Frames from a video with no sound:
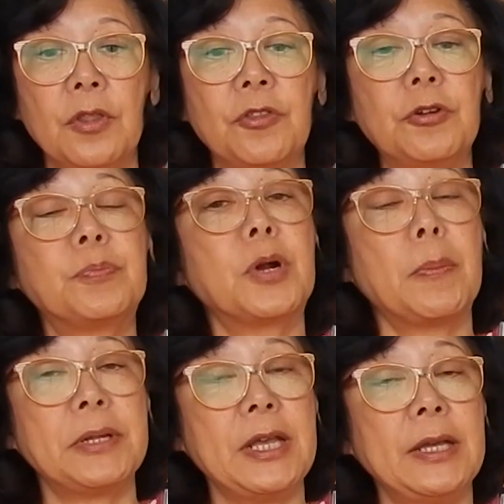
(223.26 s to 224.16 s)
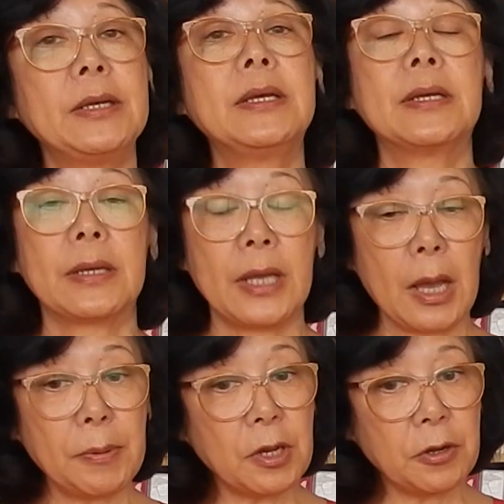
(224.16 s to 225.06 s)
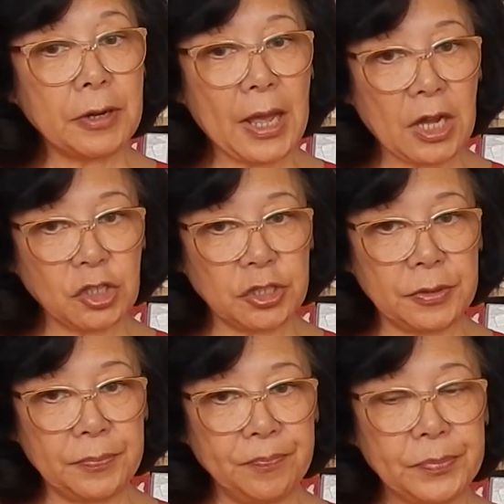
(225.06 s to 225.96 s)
Third property, capillary action.